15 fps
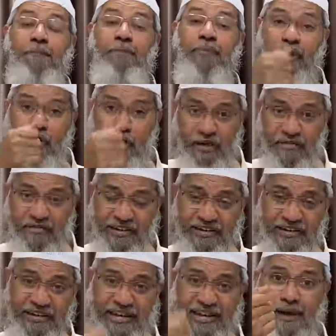because he's
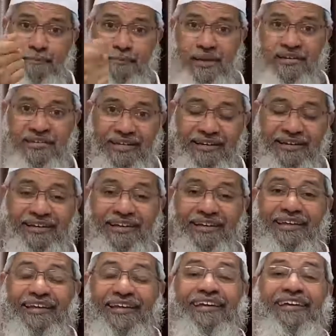treating a patient,
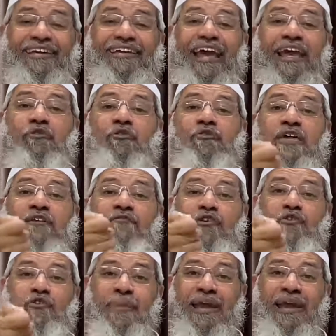he's trying to save a
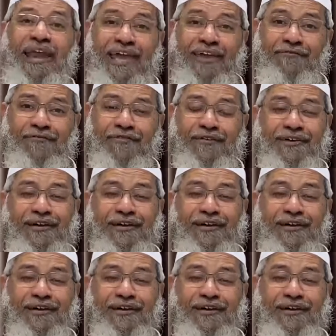human life.